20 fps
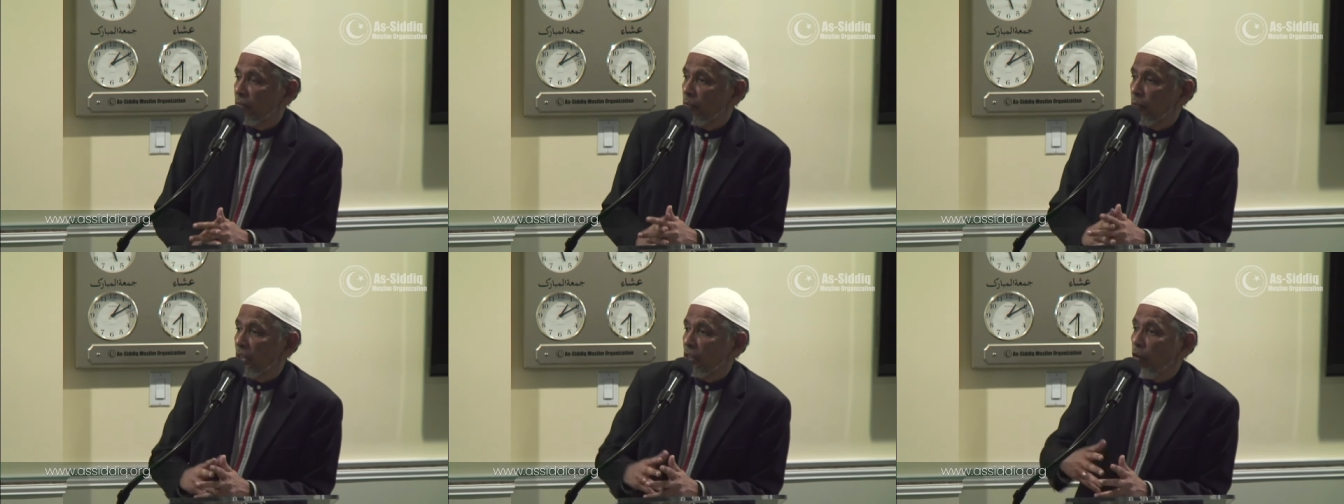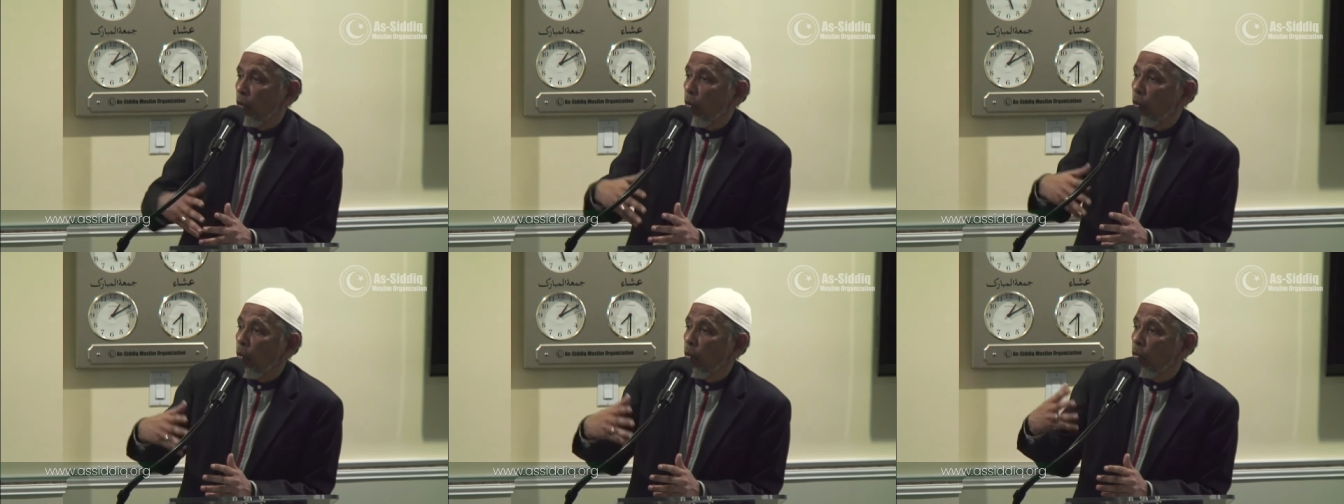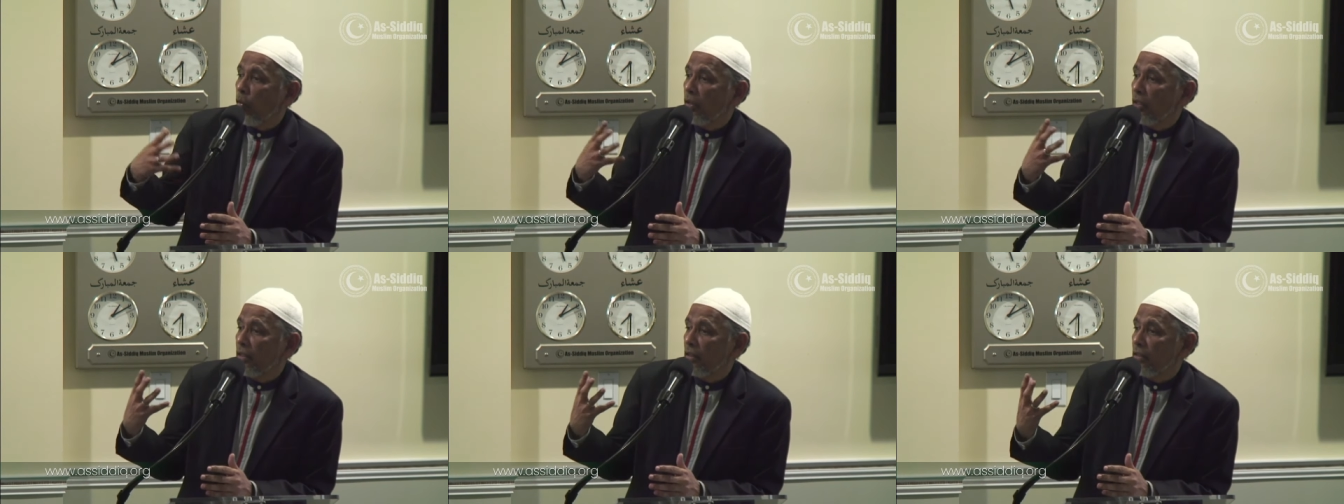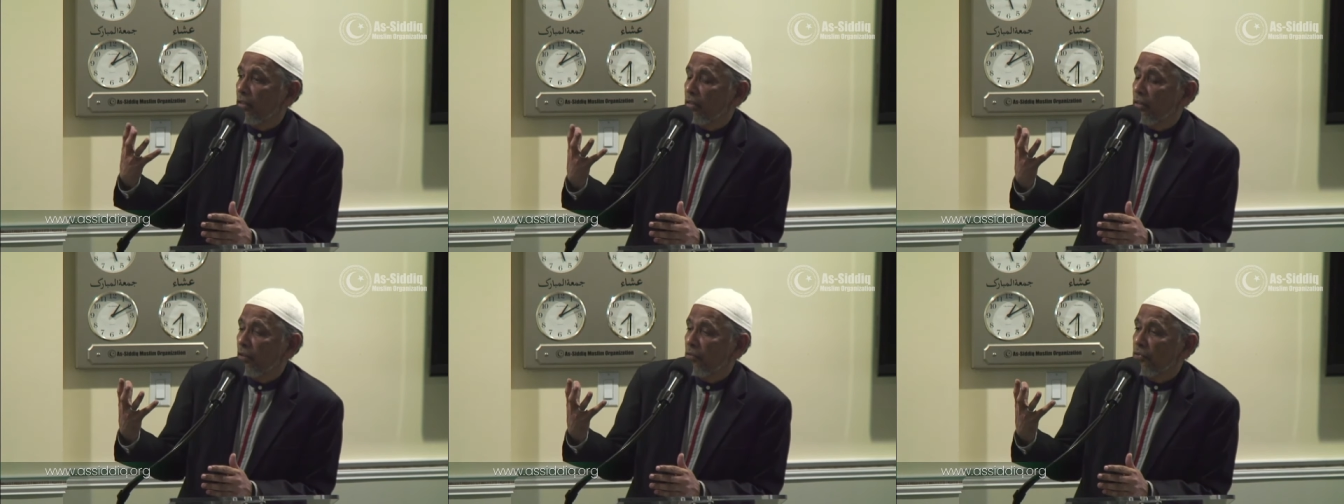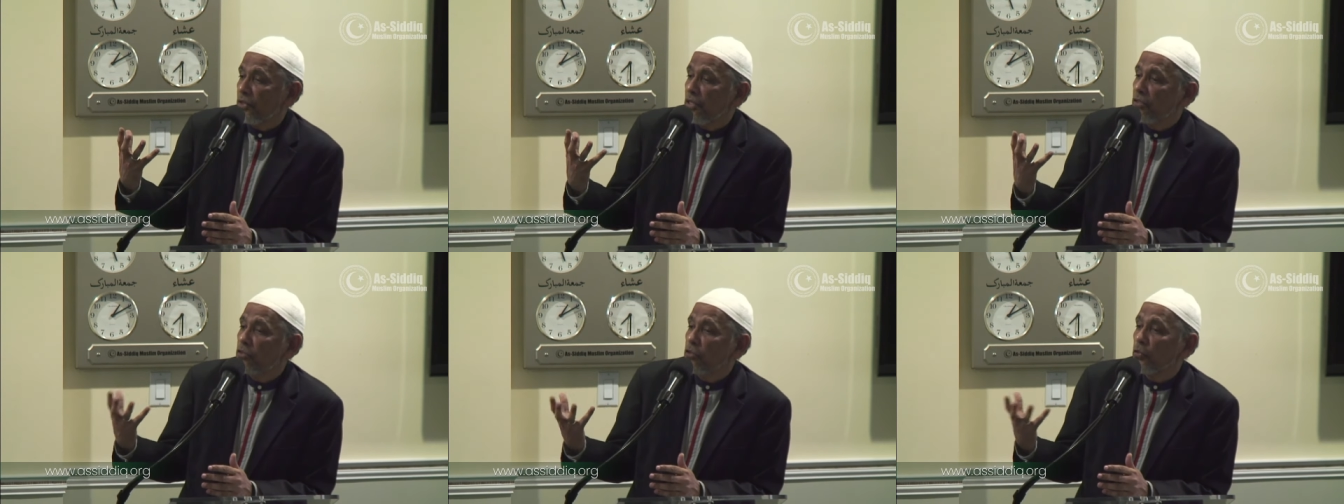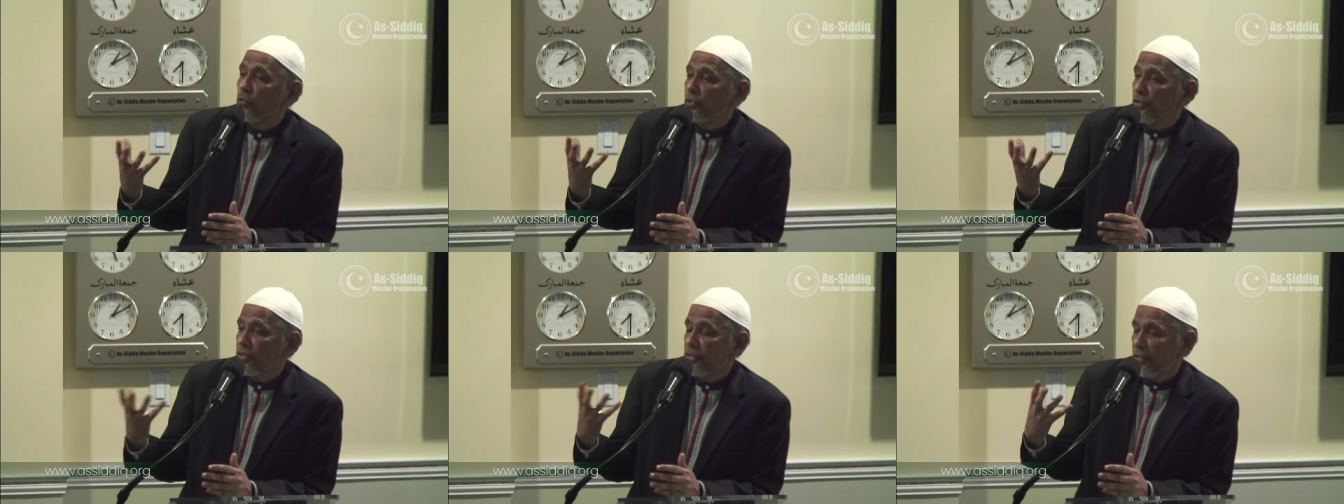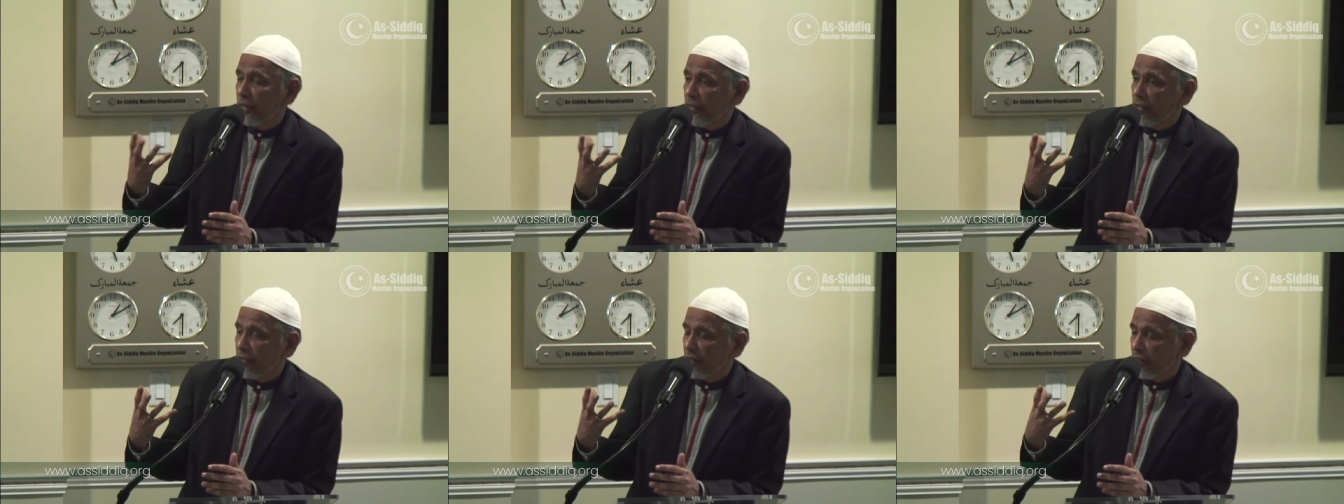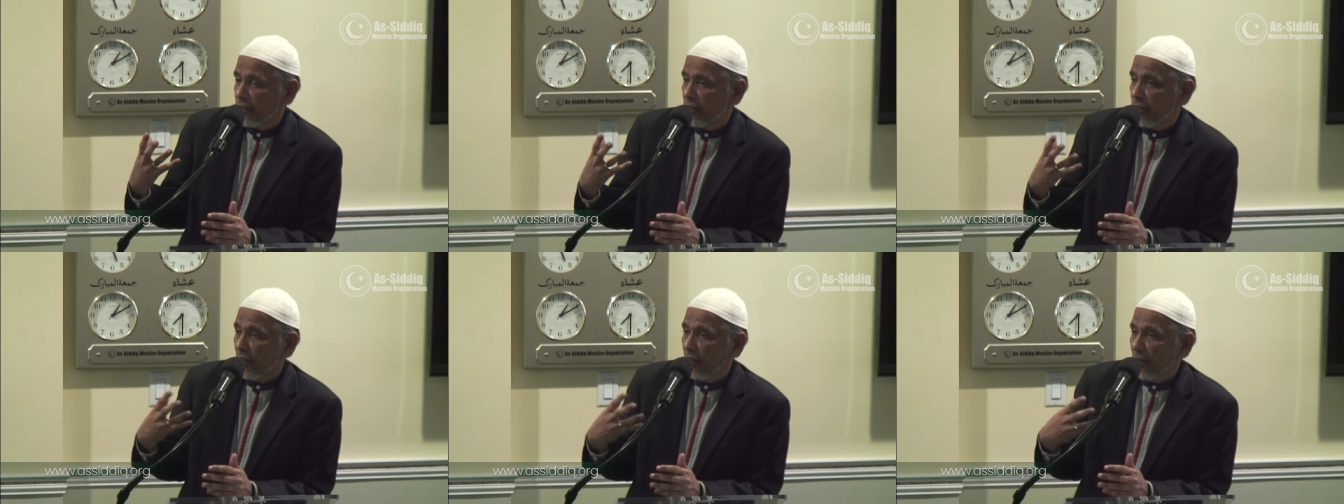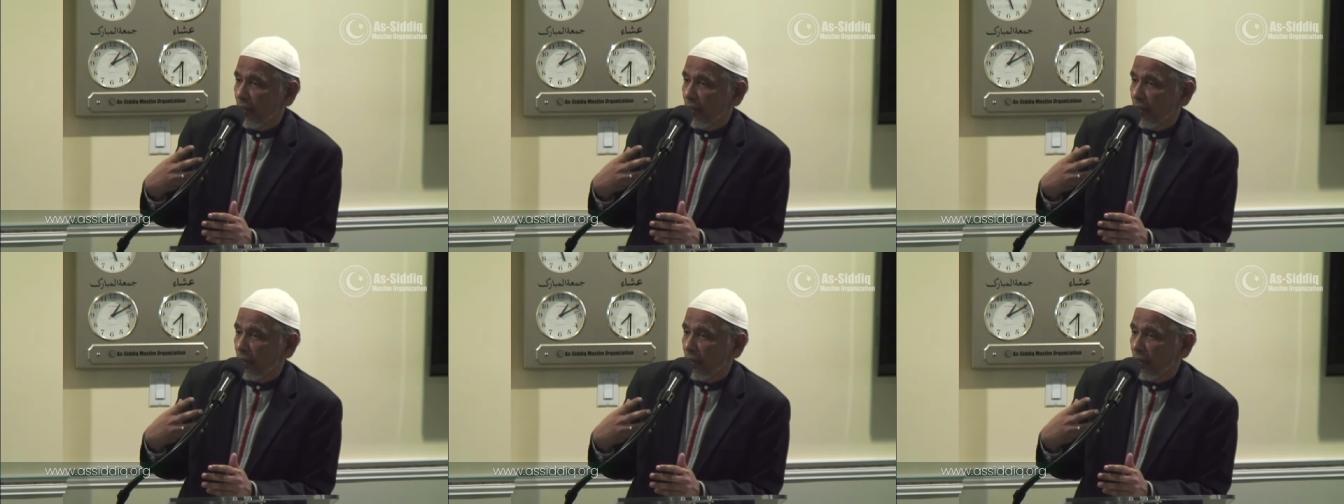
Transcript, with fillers: with all the resources